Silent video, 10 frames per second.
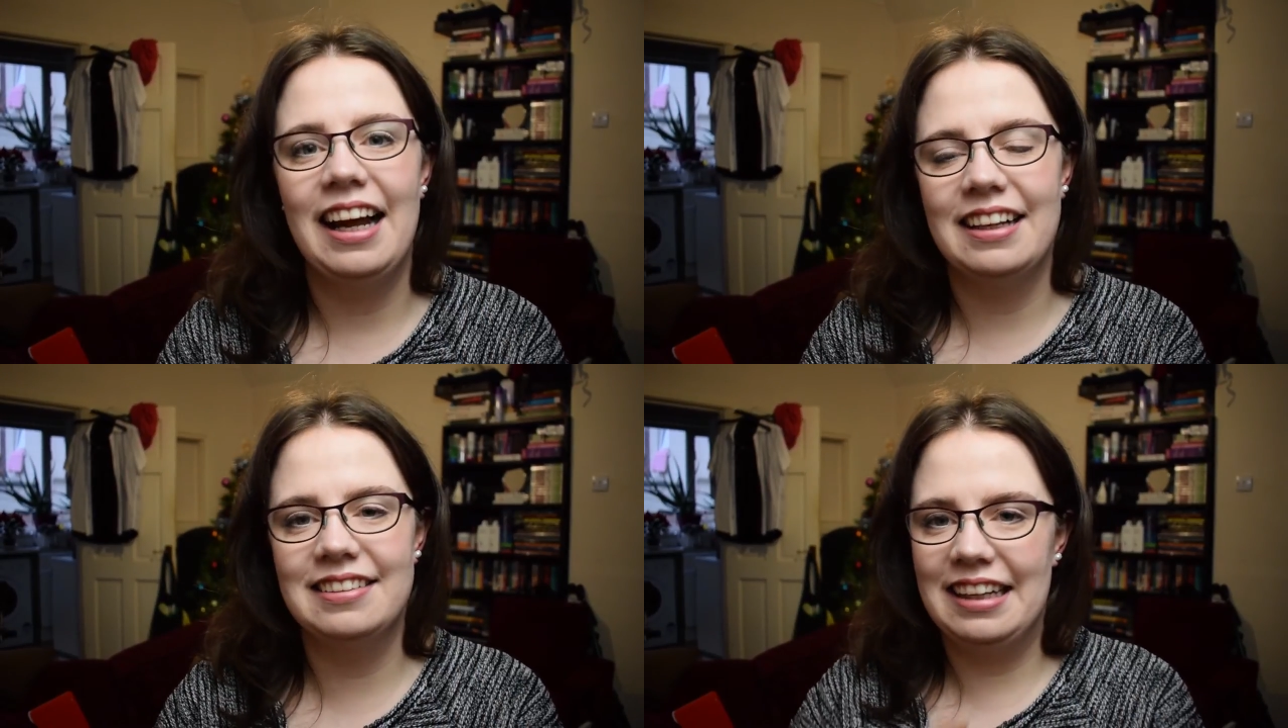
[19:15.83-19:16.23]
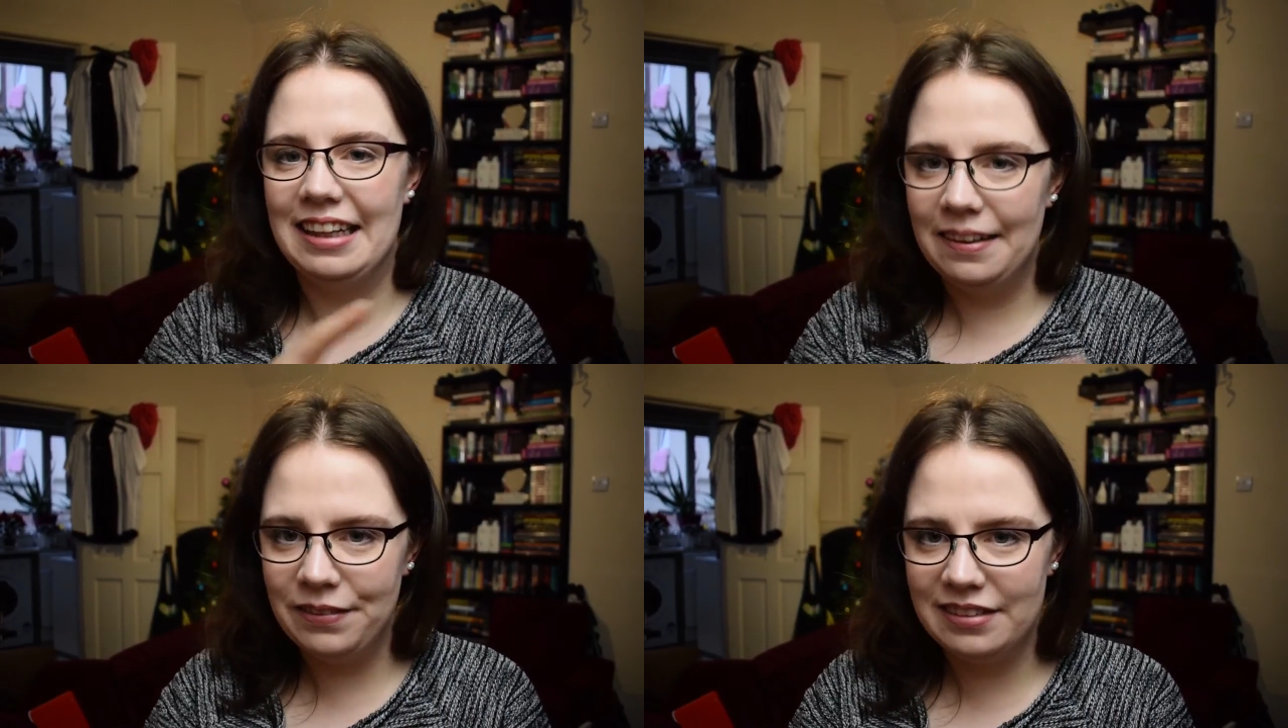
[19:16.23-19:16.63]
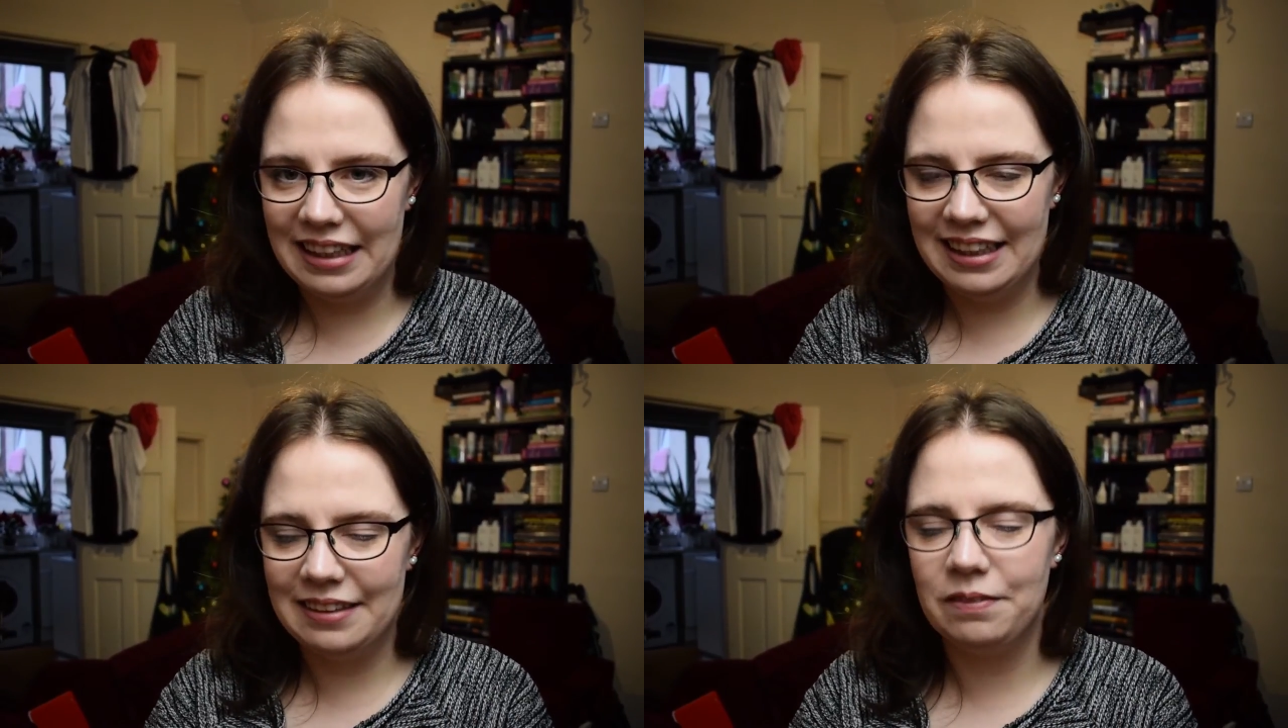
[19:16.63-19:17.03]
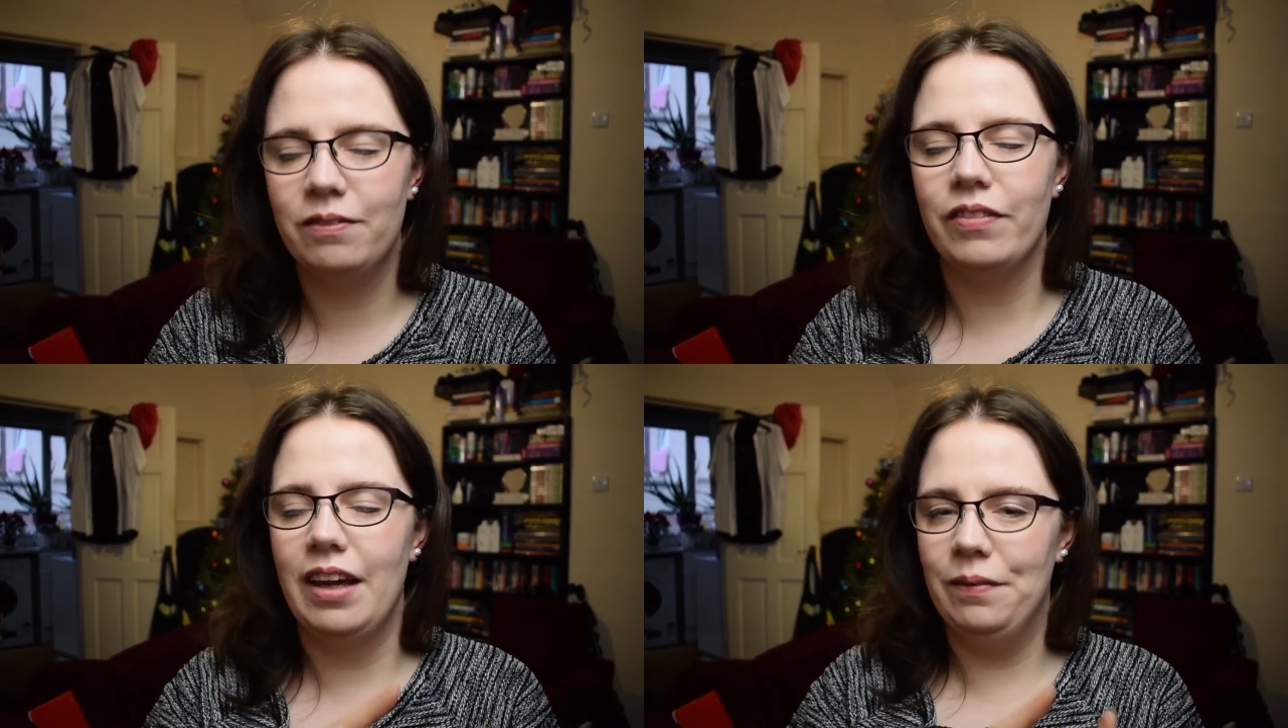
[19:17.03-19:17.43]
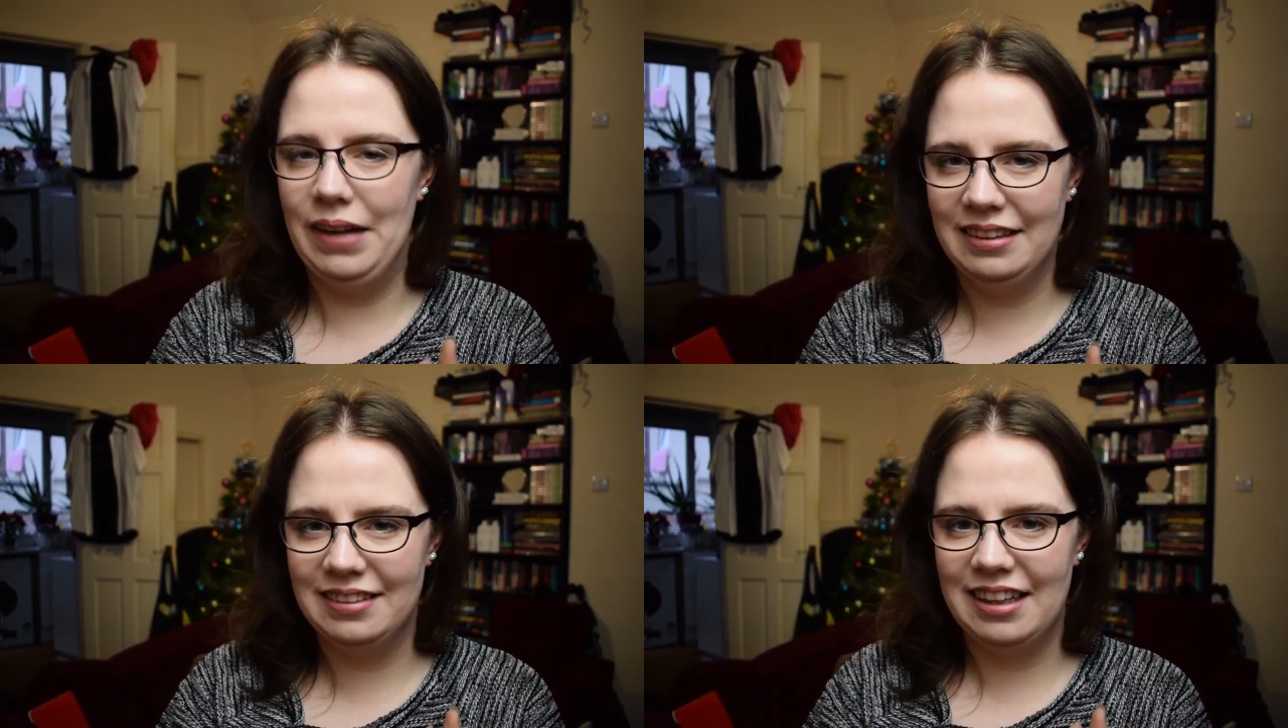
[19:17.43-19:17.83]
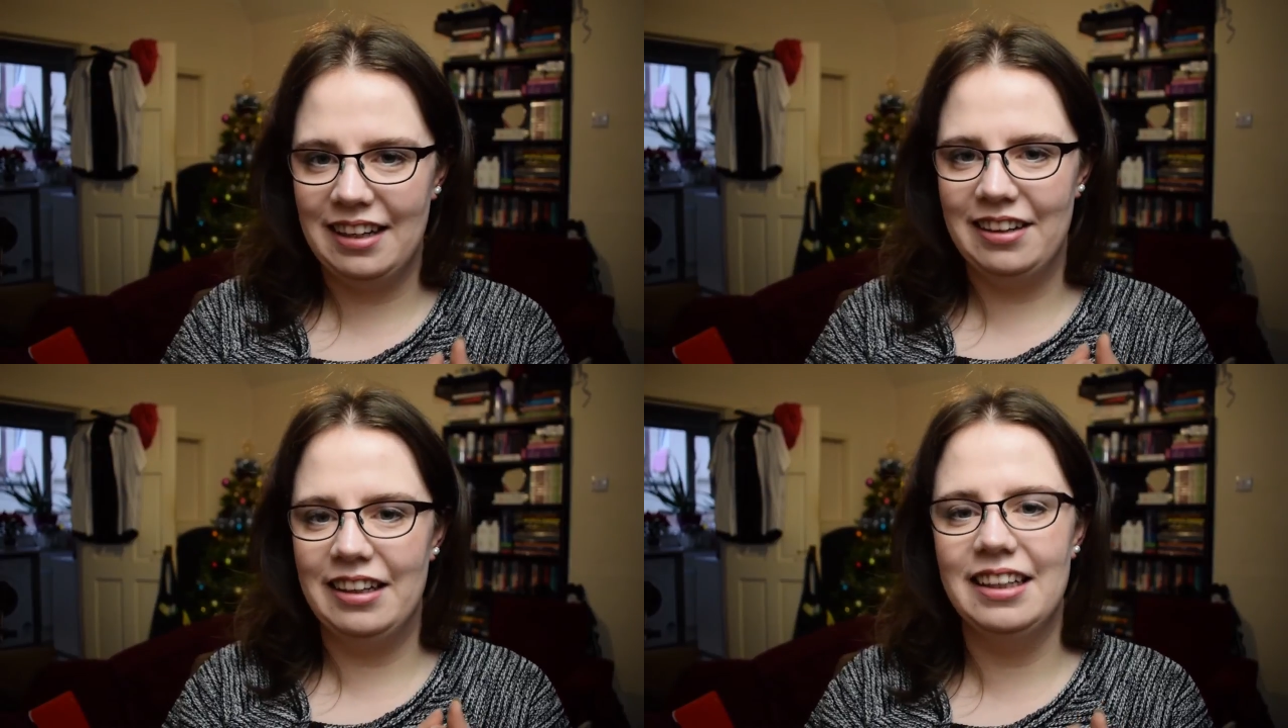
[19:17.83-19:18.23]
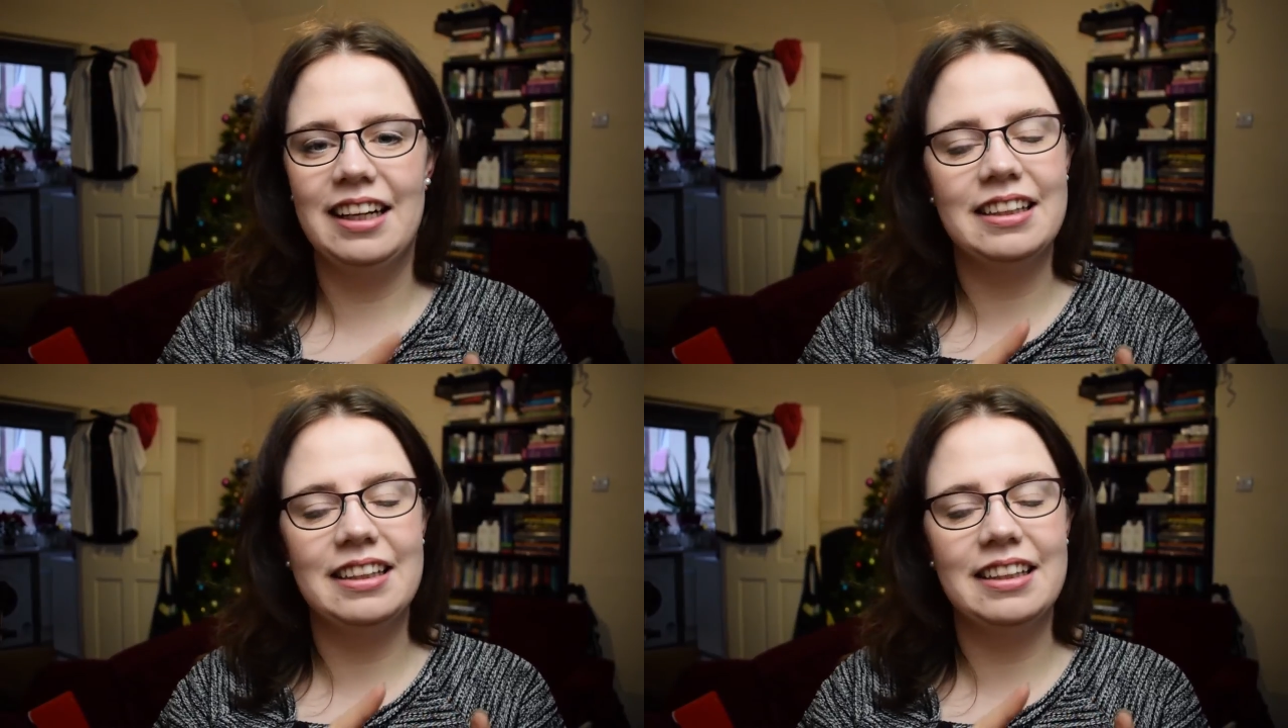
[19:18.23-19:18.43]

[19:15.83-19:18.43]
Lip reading: is a lipstick, a mascara,